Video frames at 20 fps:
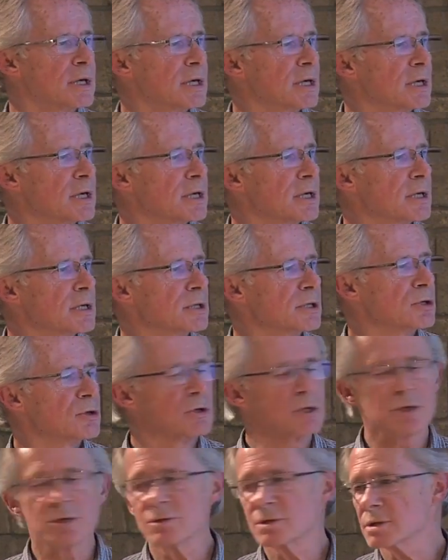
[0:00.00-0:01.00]
Uh, you
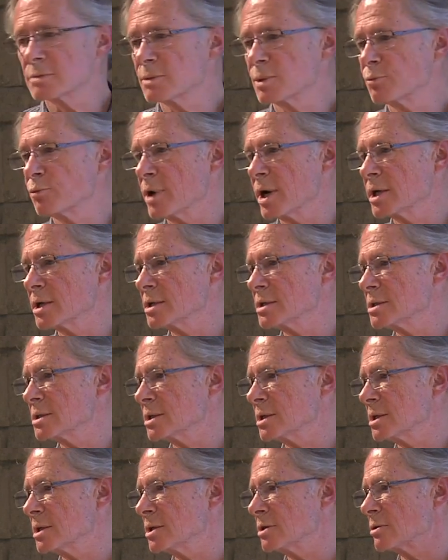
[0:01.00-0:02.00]
can use them in
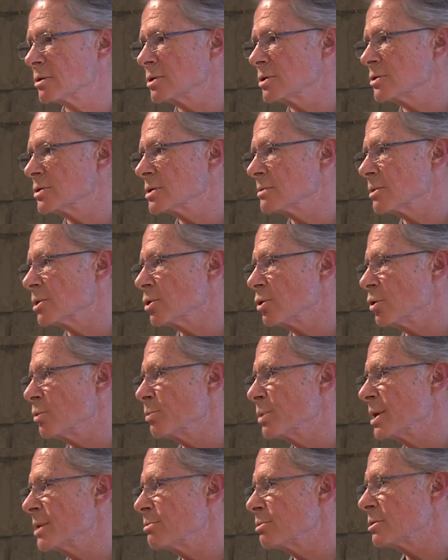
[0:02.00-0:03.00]
pregnancy. You can use them in
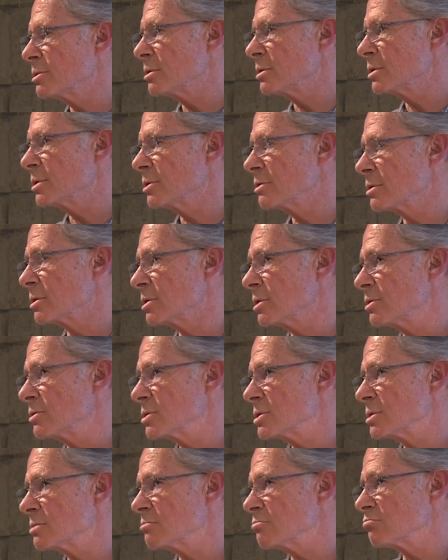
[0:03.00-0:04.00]
old people. You can
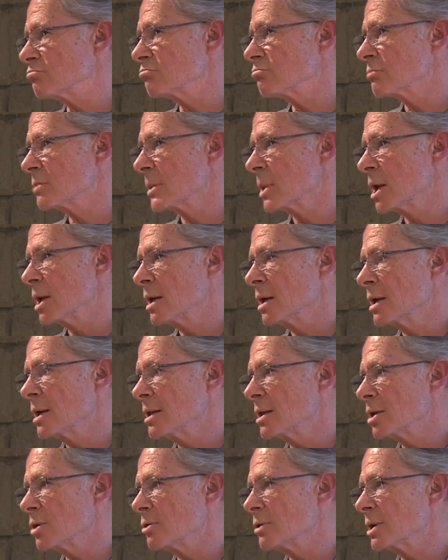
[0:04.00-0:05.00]
use them,
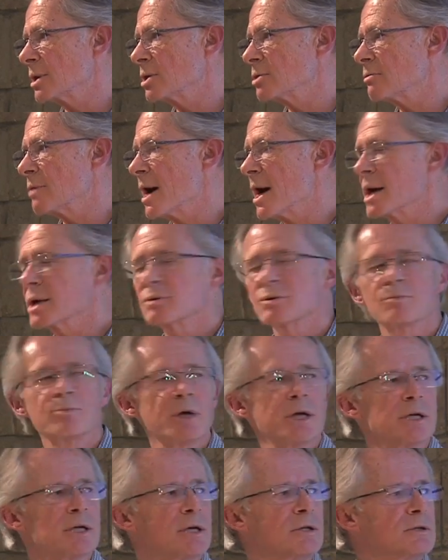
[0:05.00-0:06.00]
they don't interact with
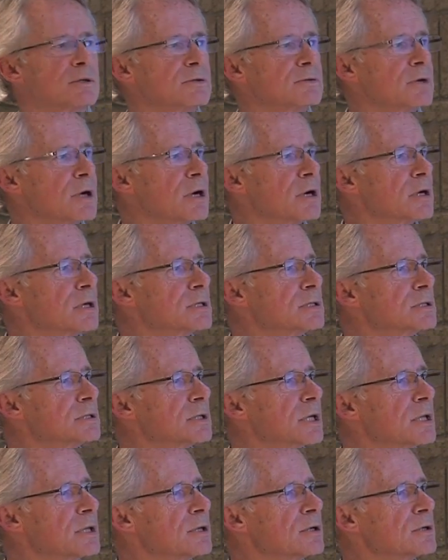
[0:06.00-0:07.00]
many other
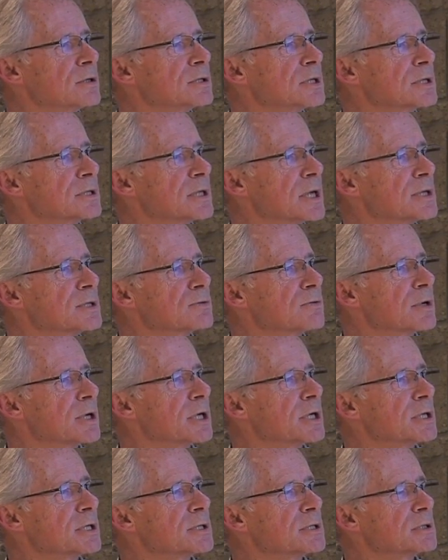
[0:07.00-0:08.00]
drugs. And their success
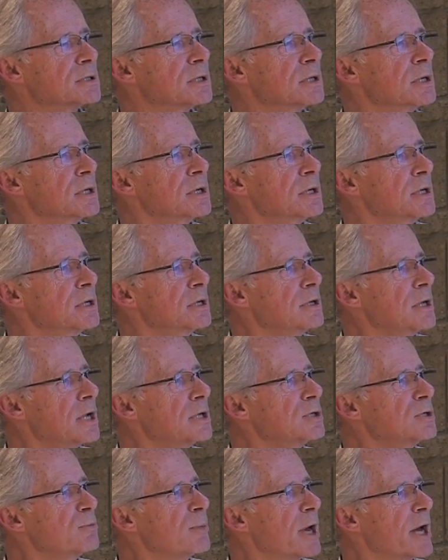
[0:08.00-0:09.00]
rate is
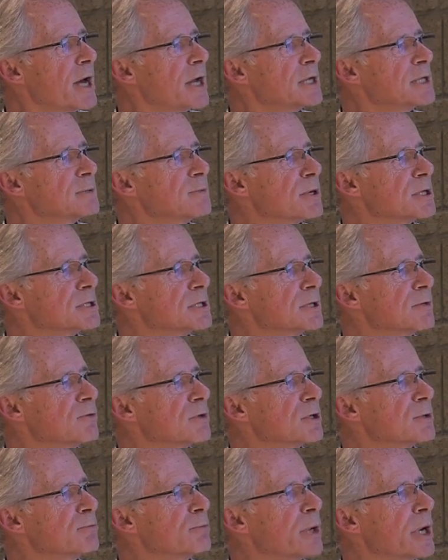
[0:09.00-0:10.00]
not too bad, especially if
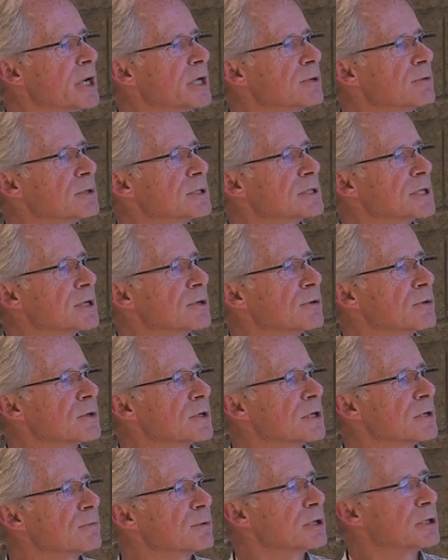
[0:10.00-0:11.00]
you combine it with
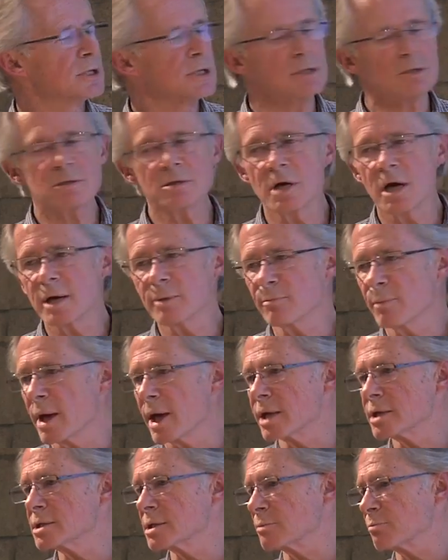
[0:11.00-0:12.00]
psychotherapy. These are not
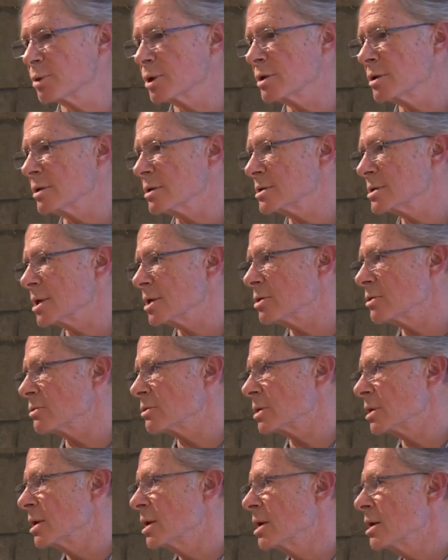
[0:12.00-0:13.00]
magic pills. They
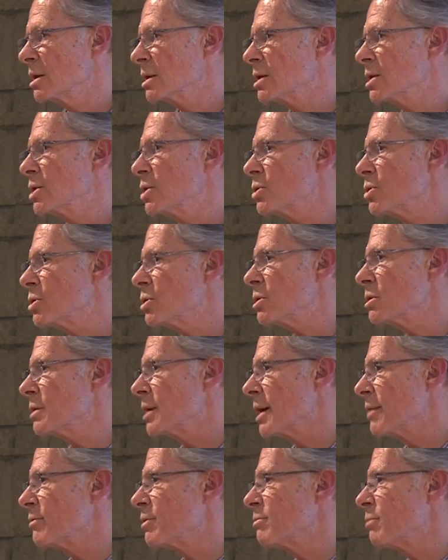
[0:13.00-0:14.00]
don't
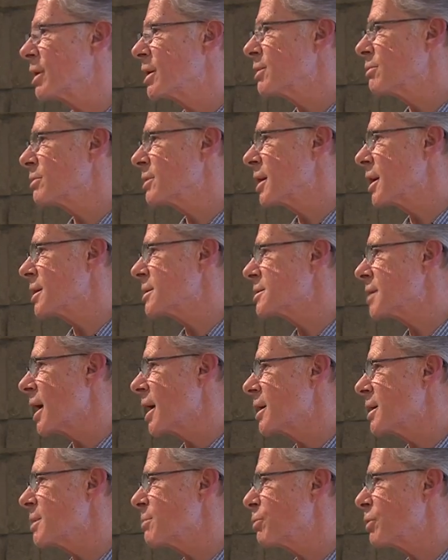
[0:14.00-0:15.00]
cure everybody with
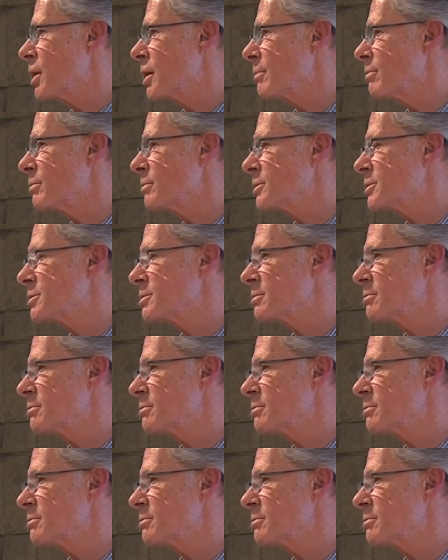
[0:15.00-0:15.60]
anxiety problems.